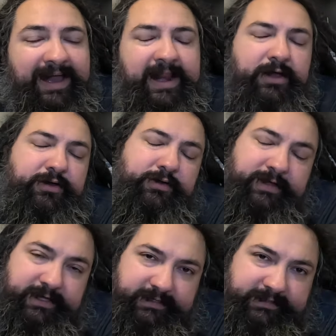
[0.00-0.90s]
And I couldn't
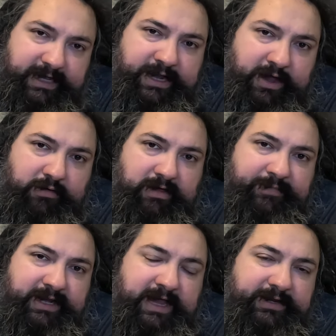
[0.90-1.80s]
really say no. I
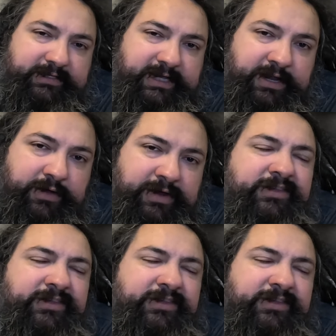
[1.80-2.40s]
mean, how do you say no?